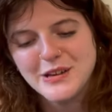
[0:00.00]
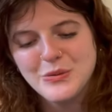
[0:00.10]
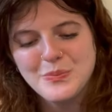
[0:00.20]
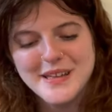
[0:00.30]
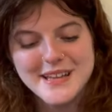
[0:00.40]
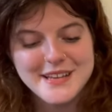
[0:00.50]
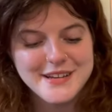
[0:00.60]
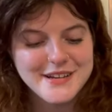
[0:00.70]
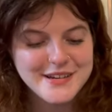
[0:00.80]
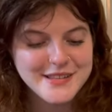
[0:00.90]
But
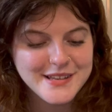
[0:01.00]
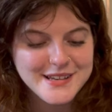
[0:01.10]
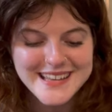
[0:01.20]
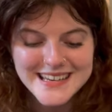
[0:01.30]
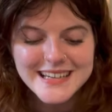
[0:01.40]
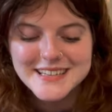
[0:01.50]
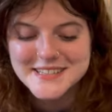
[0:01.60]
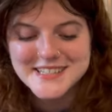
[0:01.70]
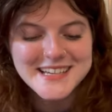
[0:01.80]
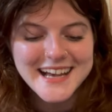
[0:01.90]
the knitting
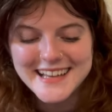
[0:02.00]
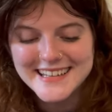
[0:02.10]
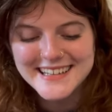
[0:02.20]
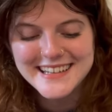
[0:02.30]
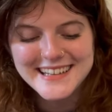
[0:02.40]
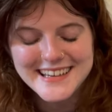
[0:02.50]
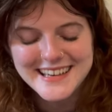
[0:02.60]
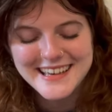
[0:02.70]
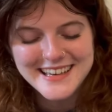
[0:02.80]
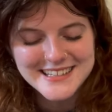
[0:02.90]
is done.
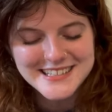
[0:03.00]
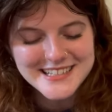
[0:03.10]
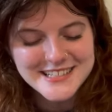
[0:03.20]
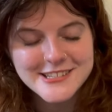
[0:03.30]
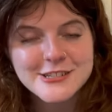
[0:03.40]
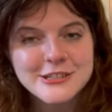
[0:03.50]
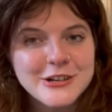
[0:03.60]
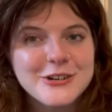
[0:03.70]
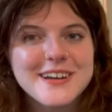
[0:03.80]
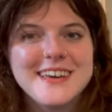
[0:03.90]
She's
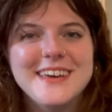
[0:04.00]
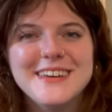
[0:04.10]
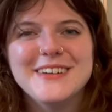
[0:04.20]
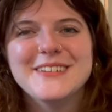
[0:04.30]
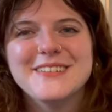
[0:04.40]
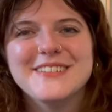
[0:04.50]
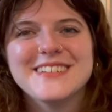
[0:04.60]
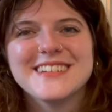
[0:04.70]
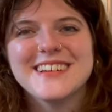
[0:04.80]
so cute.